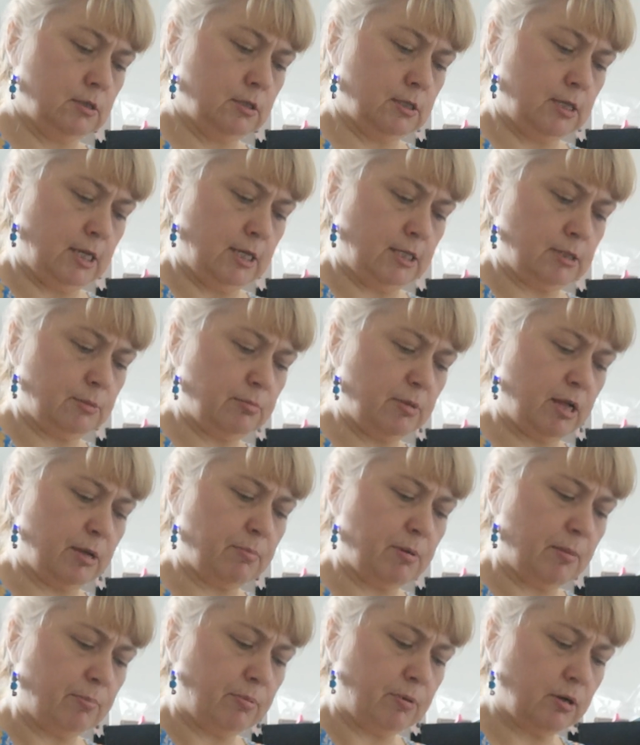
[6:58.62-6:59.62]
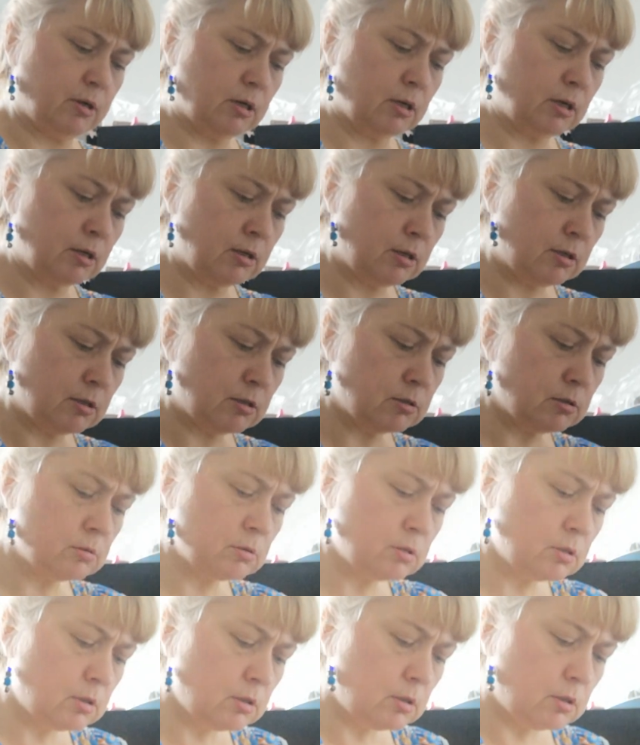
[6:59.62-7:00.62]
take some black pepper
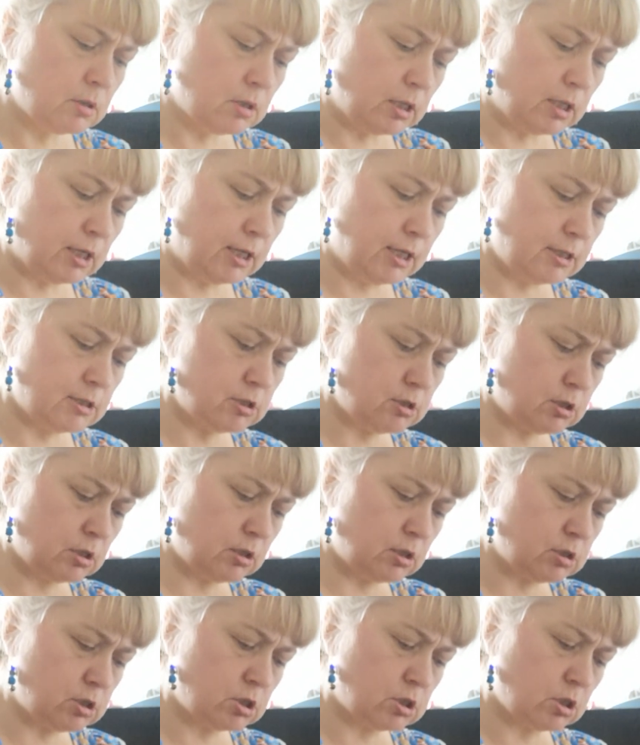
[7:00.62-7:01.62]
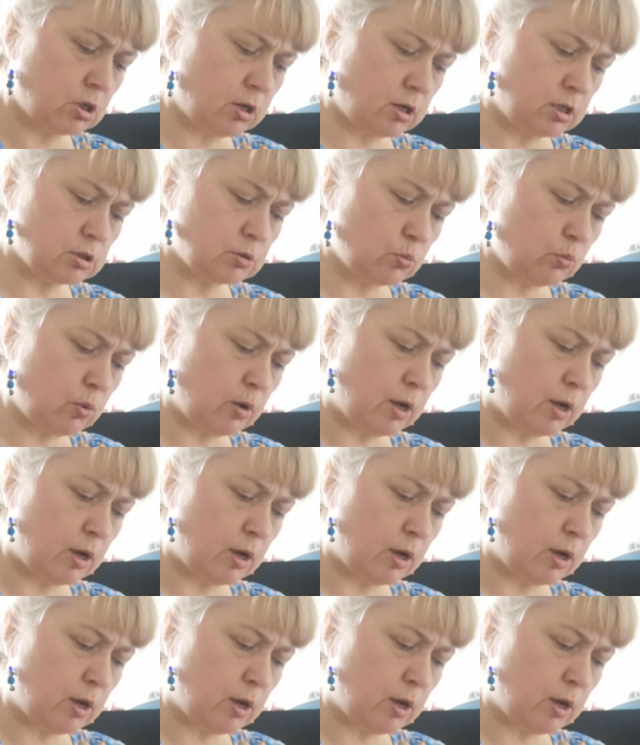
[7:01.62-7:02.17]
into this jar as